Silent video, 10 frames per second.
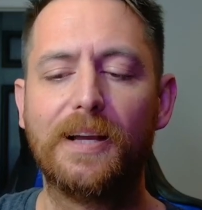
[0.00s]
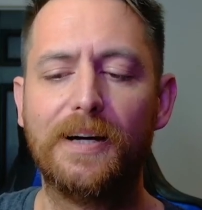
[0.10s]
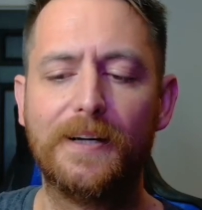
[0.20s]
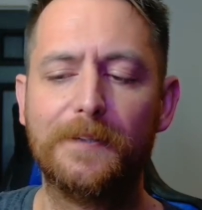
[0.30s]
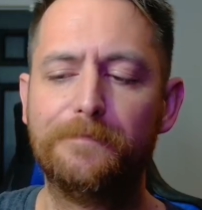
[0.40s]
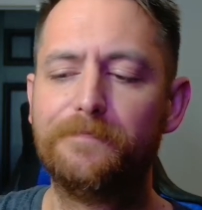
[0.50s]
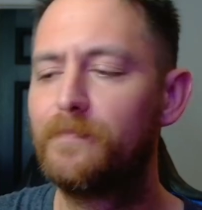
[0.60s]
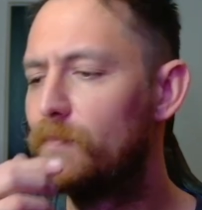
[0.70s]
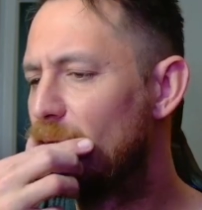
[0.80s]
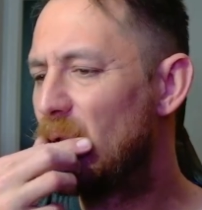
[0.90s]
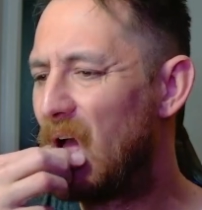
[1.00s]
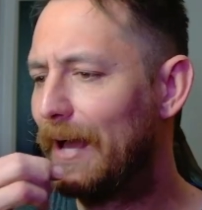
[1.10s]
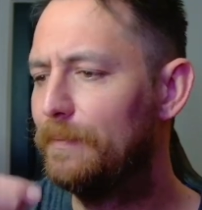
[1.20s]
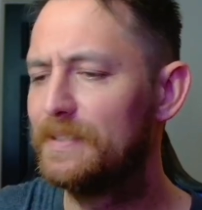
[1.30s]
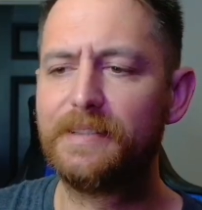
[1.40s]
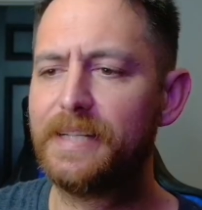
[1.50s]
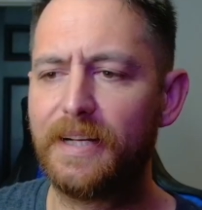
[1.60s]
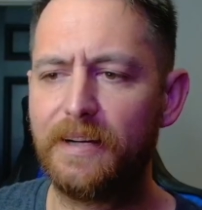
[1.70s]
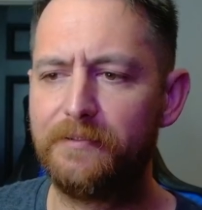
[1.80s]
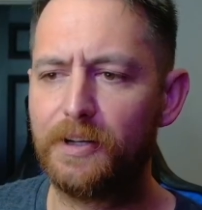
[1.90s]
was it
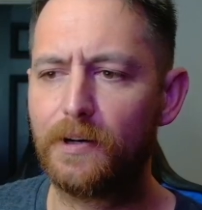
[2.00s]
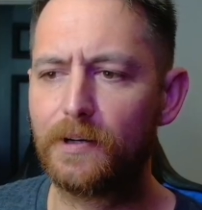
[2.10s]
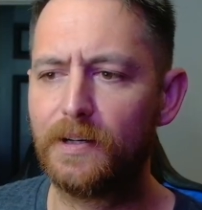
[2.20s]
DeadEye VR?